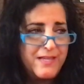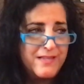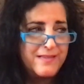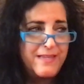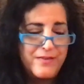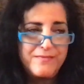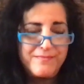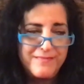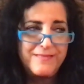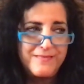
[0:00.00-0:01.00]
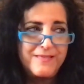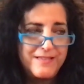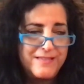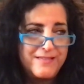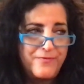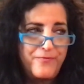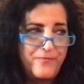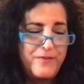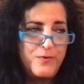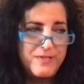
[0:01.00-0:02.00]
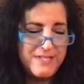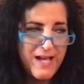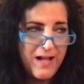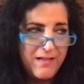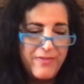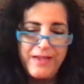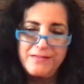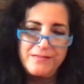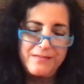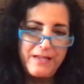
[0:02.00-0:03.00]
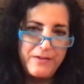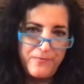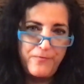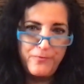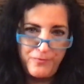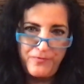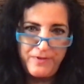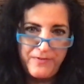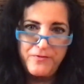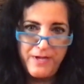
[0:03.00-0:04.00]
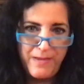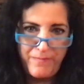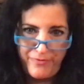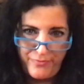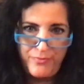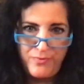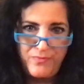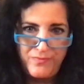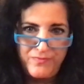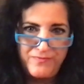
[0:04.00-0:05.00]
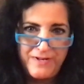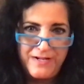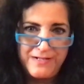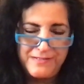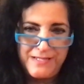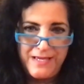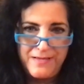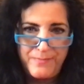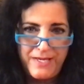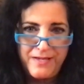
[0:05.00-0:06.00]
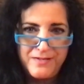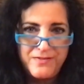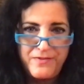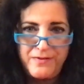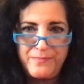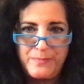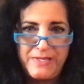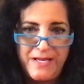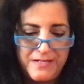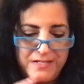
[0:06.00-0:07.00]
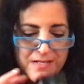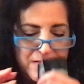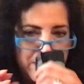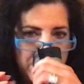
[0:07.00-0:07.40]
That you could tell that light fruit flavor came through on the back end of the black teas.